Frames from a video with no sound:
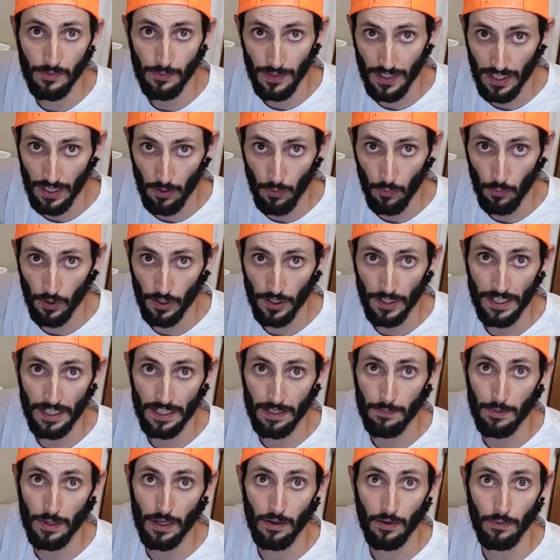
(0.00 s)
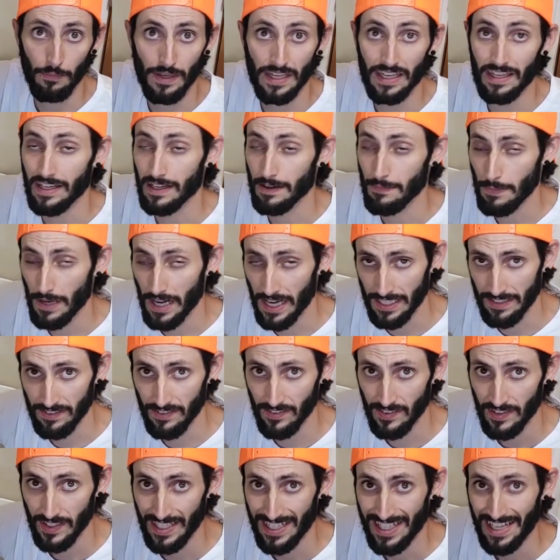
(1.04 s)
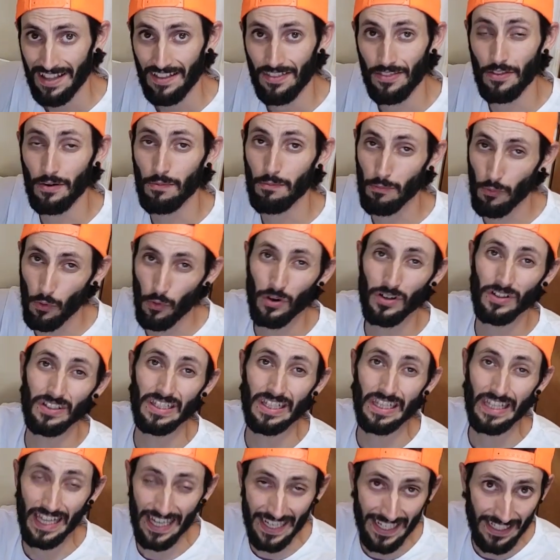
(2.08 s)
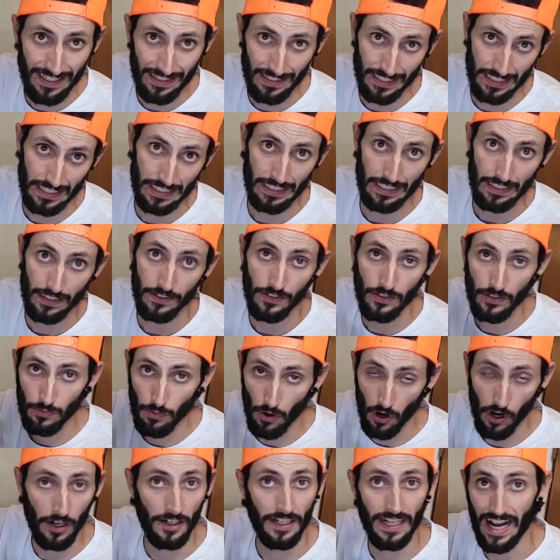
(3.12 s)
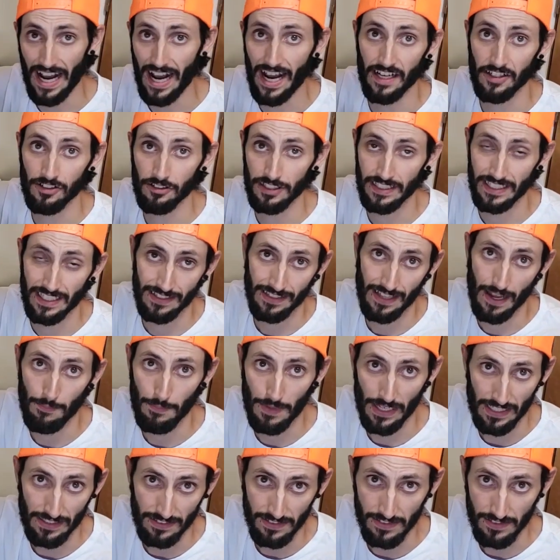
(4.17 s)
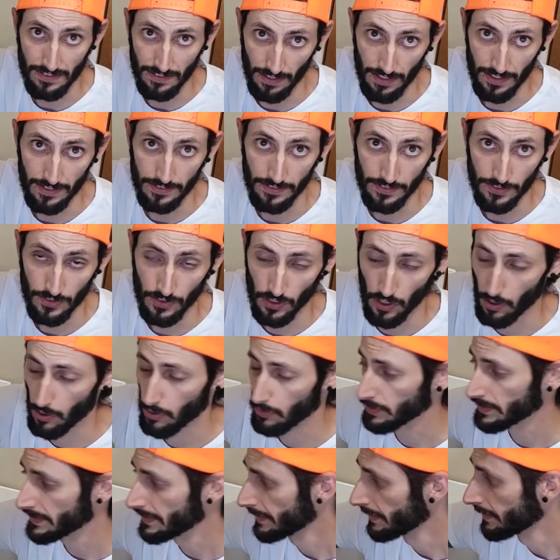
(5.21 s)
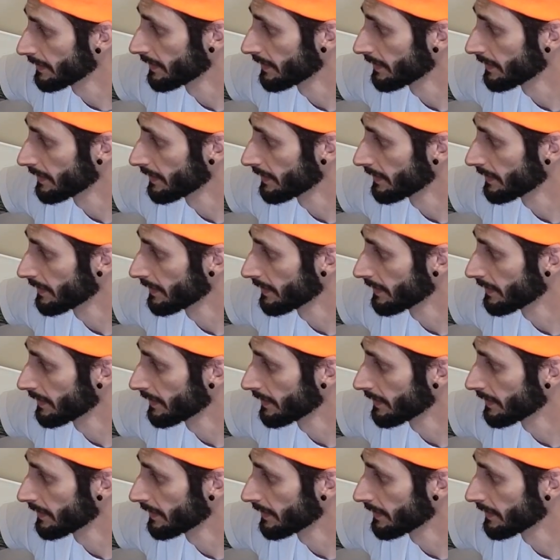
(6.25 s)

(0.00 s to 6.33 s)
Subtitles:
without worrying about making a mess, the more likely you are to actually get that maintenance done. So